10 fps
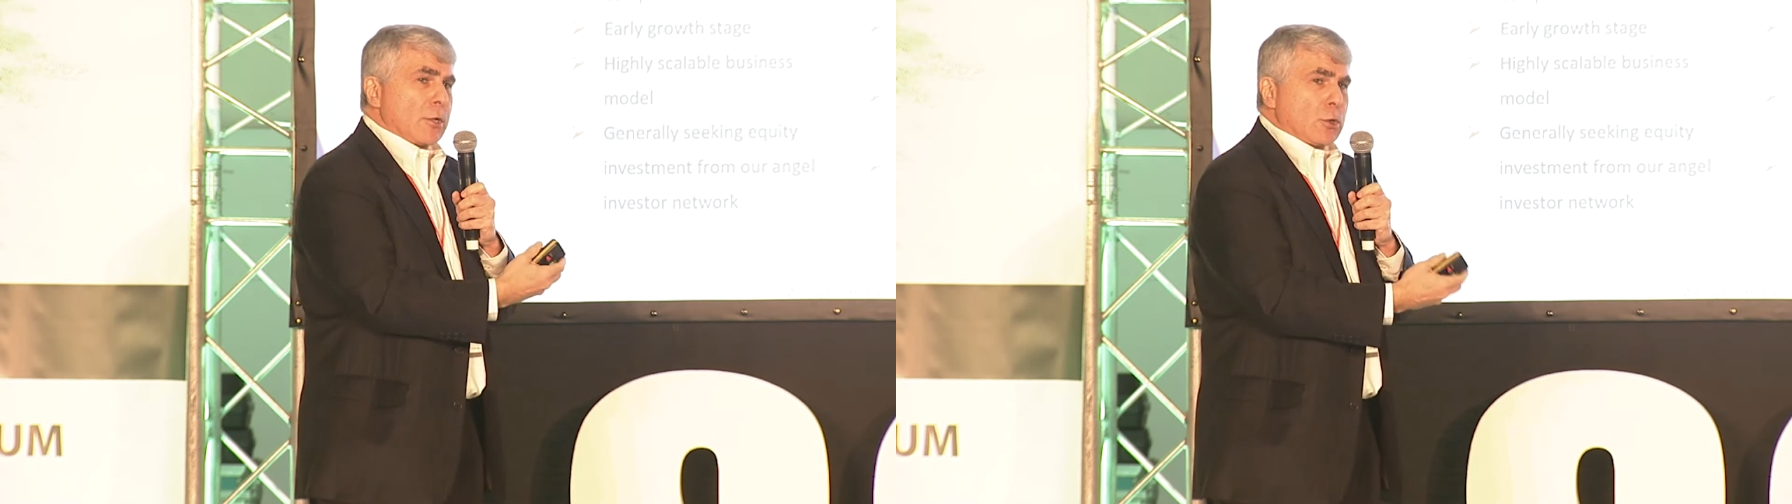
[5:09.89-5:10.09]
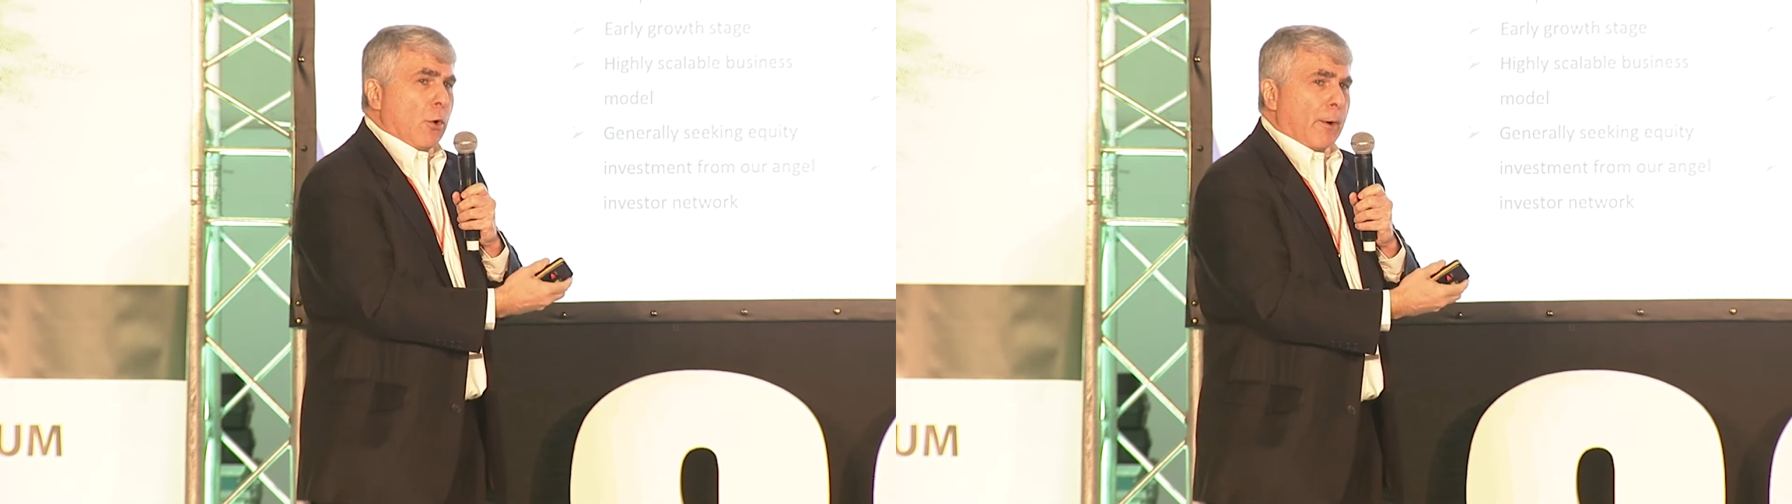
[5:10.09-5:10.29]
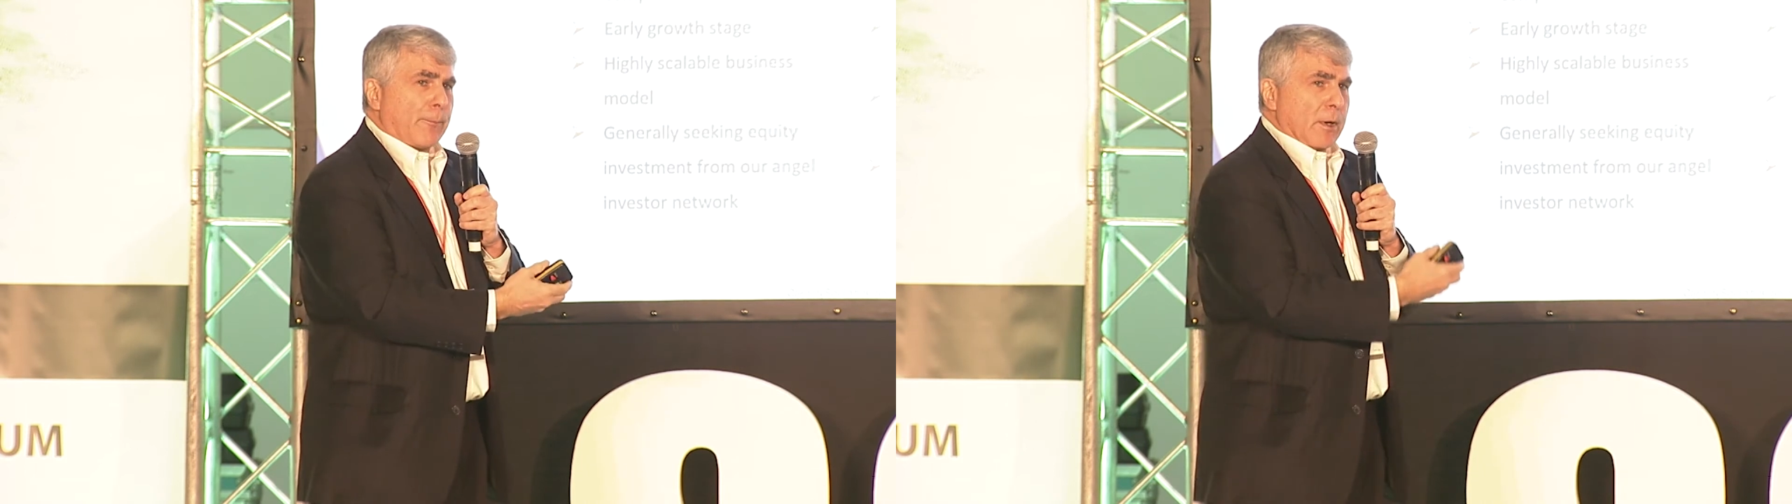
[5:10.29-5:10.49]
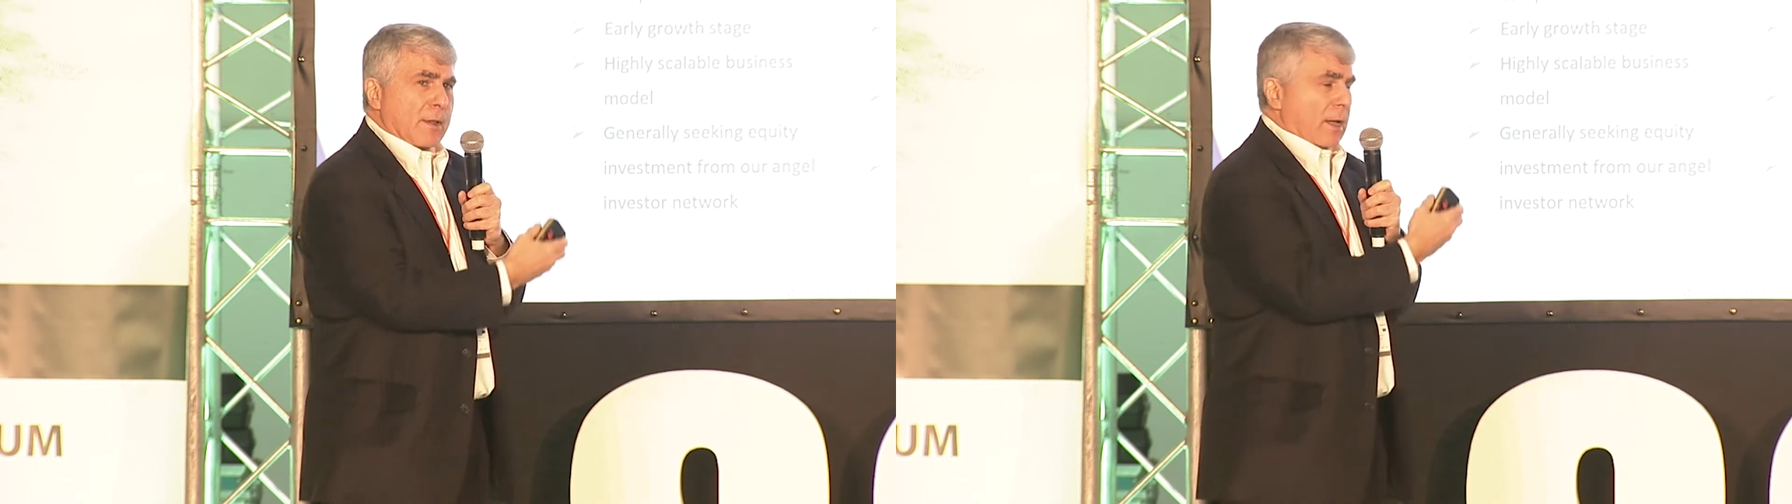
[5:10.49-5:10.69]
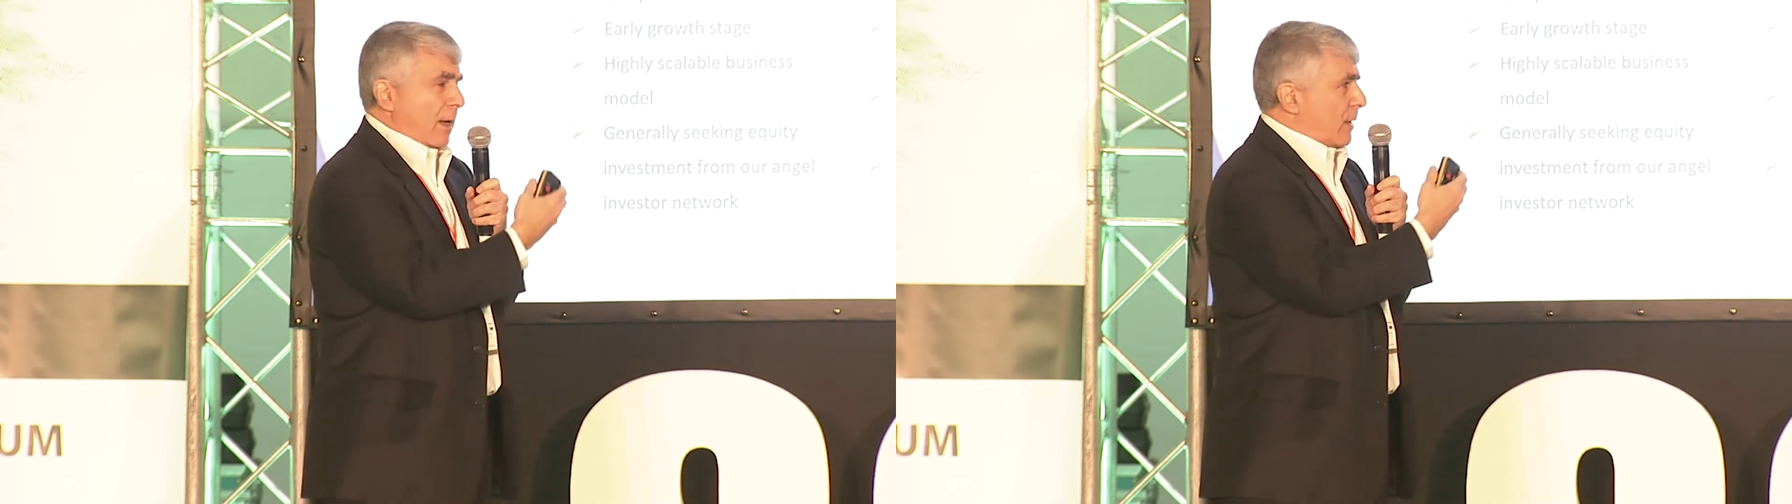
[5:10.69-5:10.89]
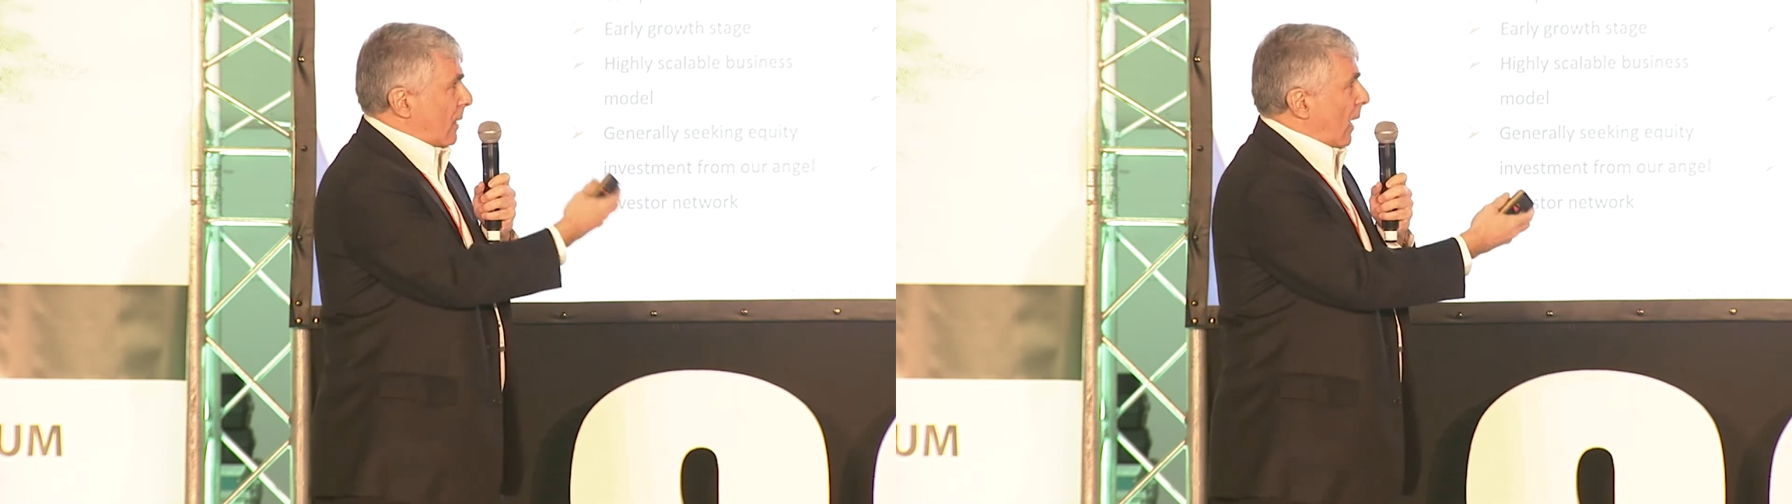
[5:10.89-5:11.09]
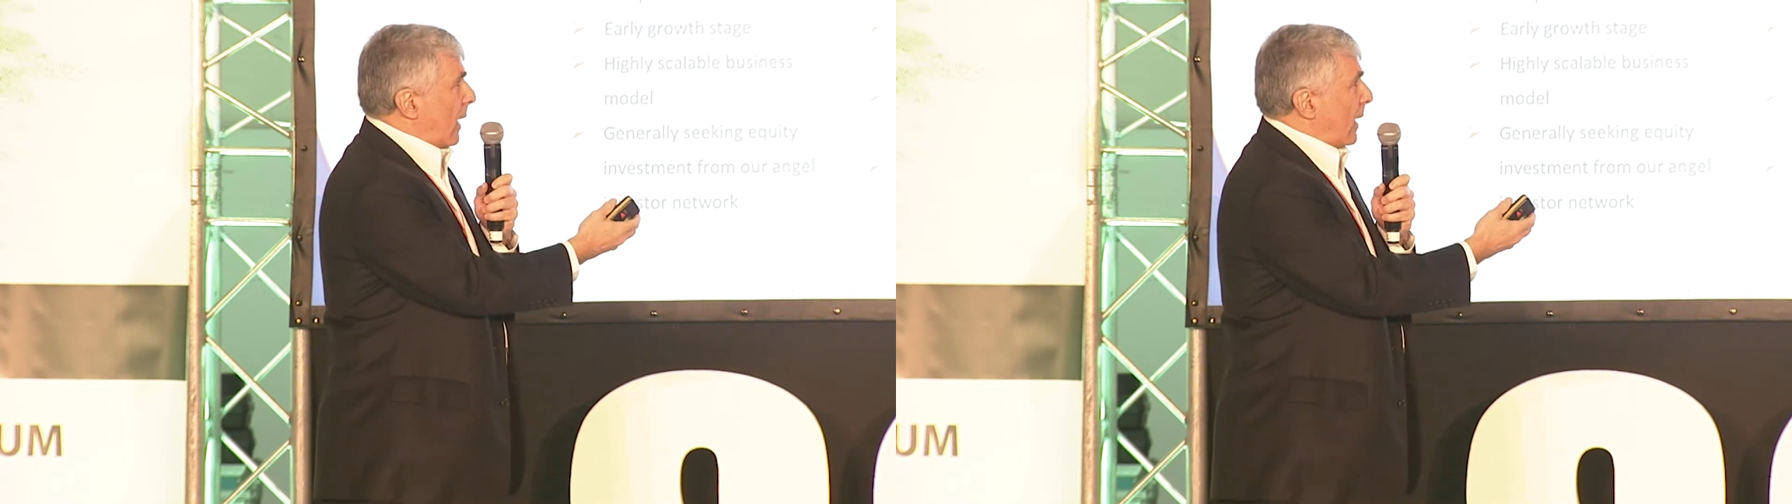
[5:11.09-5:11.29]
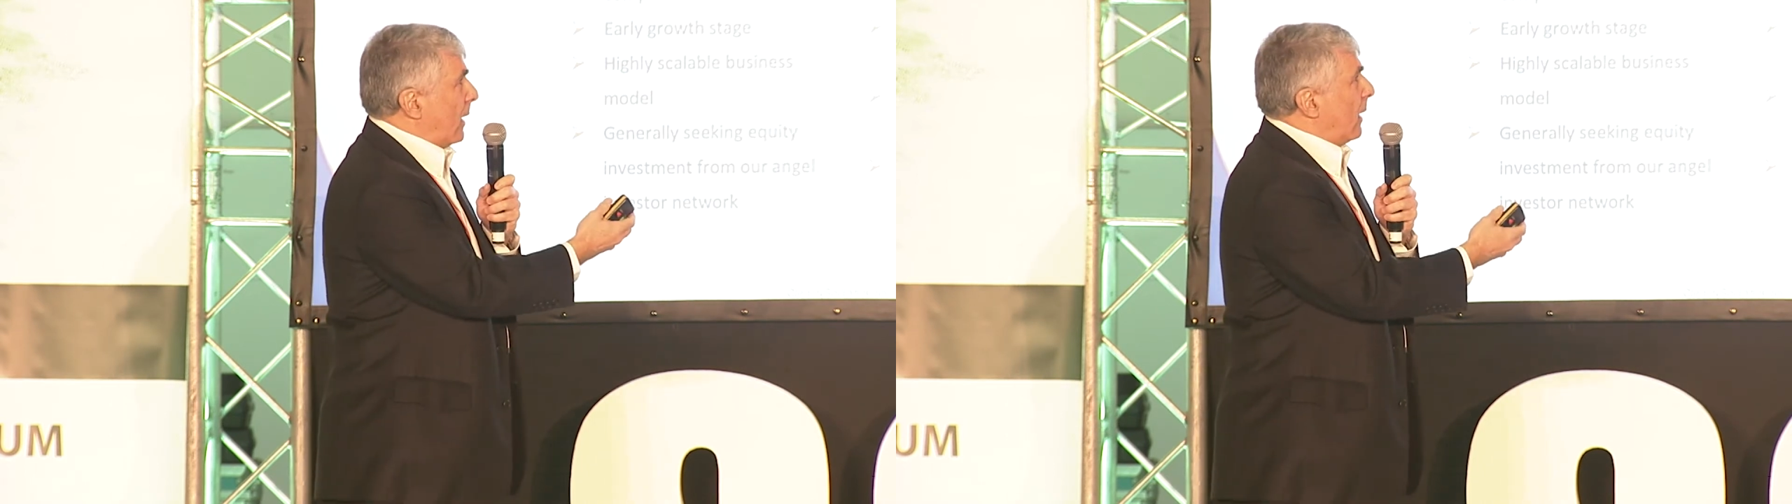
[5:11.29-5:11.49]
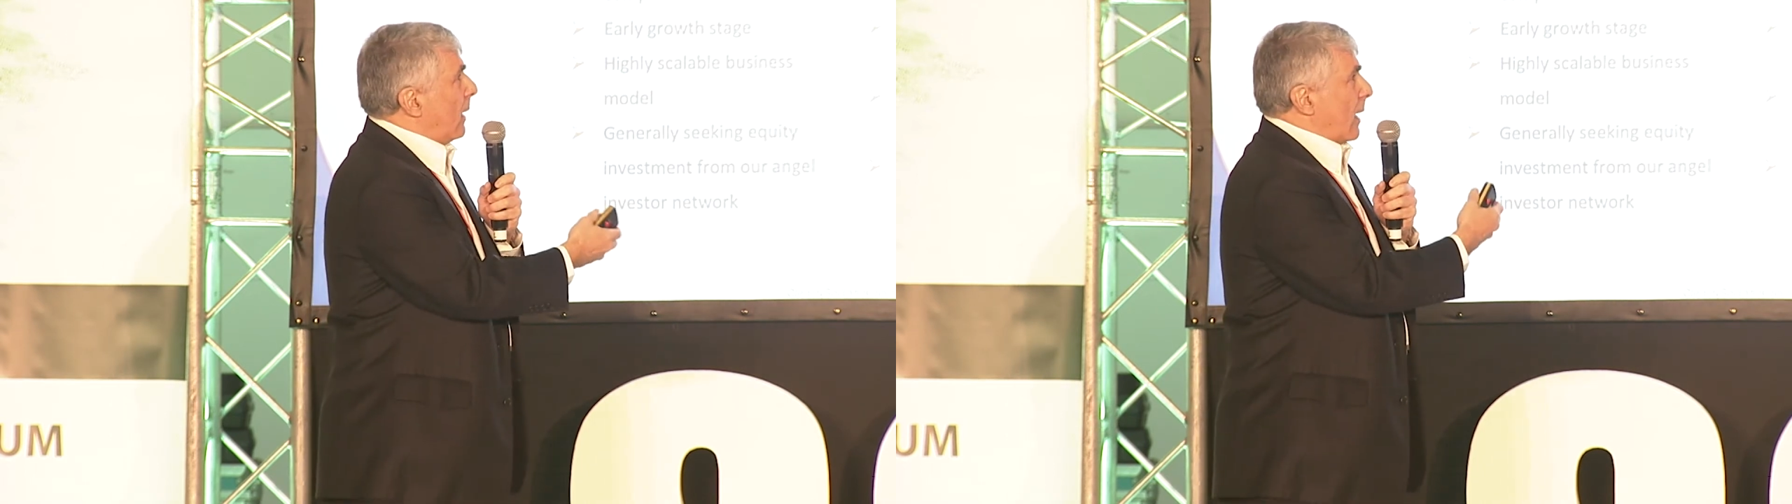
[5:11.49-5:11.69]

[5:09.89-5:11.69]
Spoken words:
large corporates like Sky